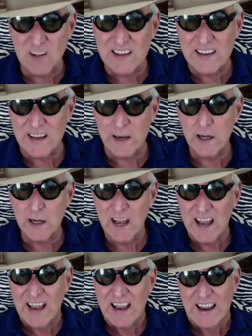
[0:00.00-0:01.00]

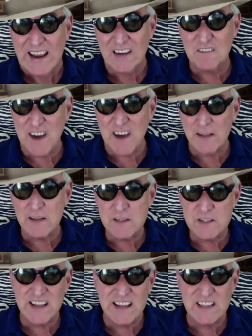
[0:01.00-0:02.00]
bullying and
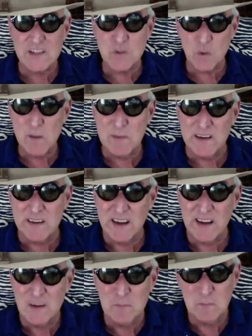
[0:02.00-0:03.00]
violence against women.
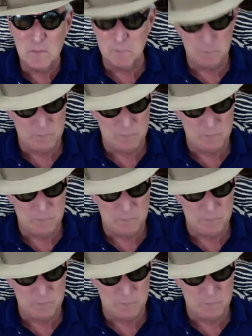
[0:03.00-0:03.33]
And